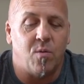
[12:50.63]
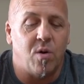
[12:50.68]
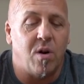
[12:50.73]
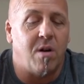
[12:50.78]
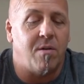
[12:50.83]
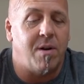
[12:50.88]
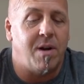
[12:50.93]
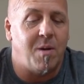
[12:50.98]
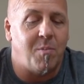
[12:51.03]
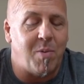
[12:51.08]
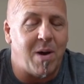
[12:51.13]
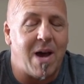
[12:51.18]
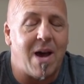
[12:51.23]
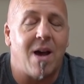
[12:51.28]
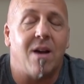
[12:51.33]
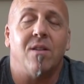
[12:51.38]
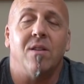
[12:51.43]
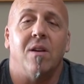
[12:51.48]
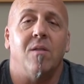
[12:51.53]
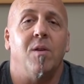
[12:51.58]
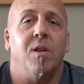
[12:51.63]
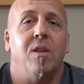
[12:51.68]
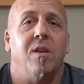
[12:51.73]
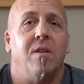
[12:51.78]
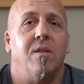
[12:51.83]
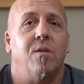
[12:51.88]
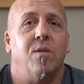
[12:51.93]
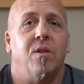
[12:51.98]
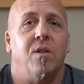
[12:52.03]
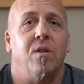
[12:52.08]
We're already packed,
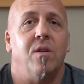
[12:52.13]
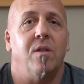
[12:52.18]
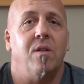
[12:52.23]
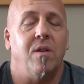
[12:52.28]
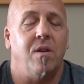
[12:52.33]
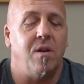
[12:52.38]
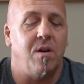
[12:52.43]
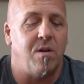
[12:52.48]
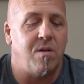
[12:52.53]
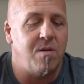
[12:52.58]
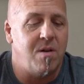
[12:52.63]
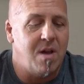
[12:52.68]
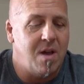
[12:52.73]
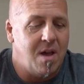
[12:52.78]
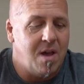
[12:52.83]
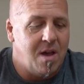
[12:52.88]
everything's good to go.